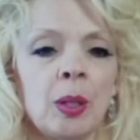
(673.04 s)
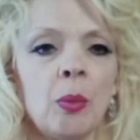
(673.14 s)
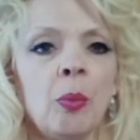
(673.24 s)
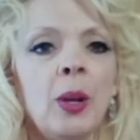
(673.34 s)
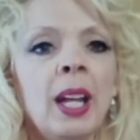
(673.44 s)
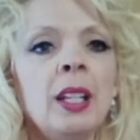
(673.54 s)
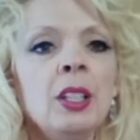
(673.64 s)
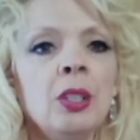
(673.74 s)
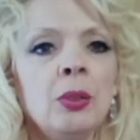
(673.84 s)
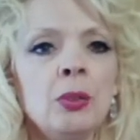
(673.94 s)
When
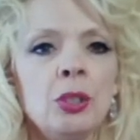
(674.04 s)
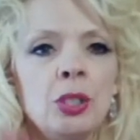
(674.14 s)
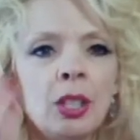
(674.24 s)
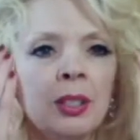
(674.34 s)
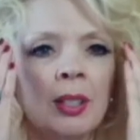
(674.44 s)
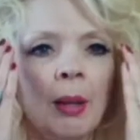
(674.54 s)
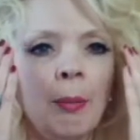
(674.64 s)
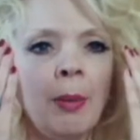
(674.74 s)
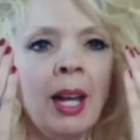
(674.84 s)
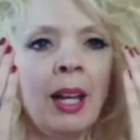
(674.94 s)
you just
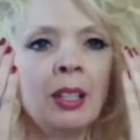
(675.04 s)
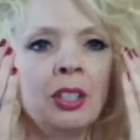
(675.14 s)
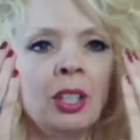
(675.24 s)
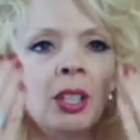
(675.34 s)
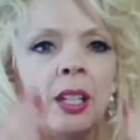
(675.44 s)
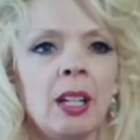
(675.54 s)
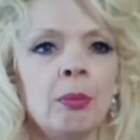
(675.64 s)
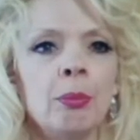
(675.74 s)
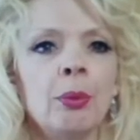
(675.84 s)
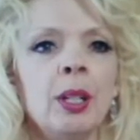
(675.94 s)
imagine
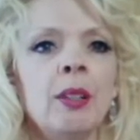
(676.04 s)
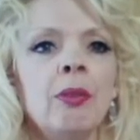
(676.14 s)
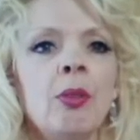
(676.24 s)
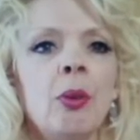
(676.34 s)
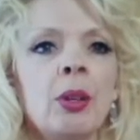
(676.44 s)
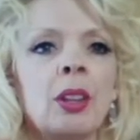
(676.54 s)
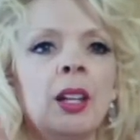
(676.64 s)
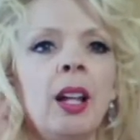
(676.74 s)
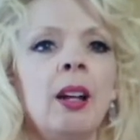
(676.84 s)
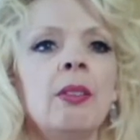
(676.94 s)
and bring forth
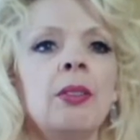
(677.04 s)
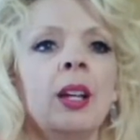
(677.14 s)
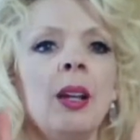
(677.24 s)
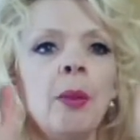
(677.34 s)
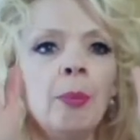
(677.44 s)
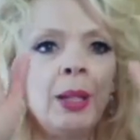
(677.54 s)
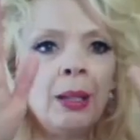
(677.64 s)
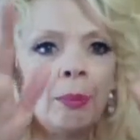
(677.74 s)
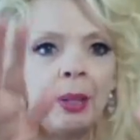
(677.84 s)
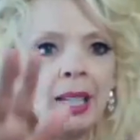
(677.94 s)
love
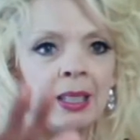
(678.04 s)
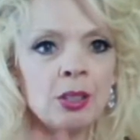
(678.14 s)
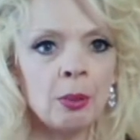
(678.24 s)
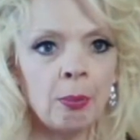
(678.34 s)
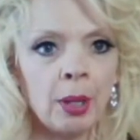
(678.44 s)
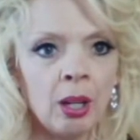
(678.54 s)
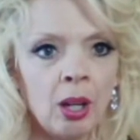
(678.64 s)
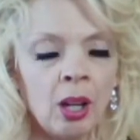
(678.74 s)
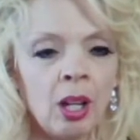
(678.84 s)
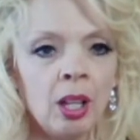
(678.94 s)
being placed
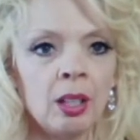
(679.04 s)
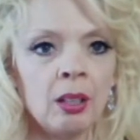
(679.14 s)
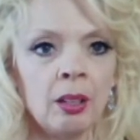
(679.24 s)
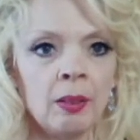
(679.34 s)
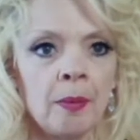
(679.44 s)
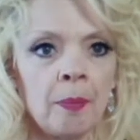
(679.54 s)
upon